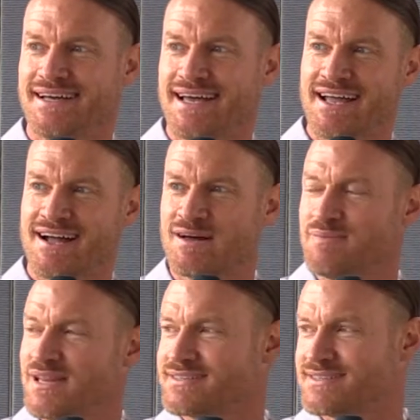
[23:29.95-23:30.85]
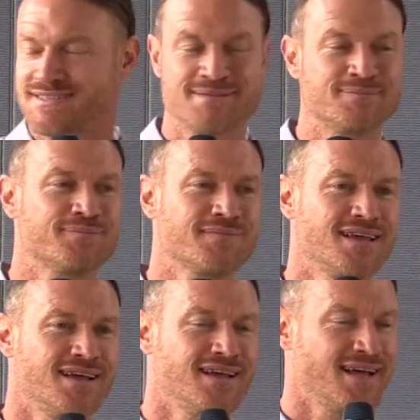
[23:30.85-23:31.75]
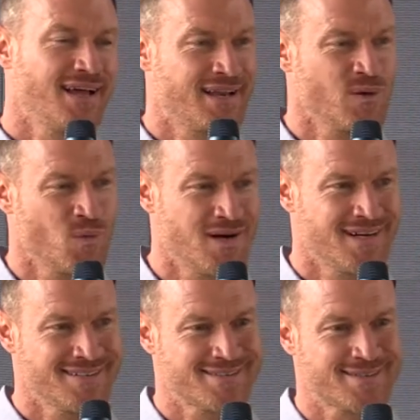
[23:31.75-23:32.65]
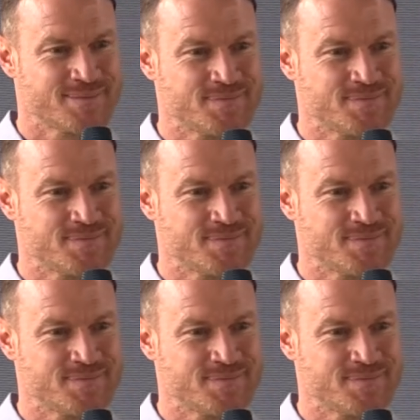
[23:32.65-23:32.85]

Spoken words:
And God blessed him, and it was.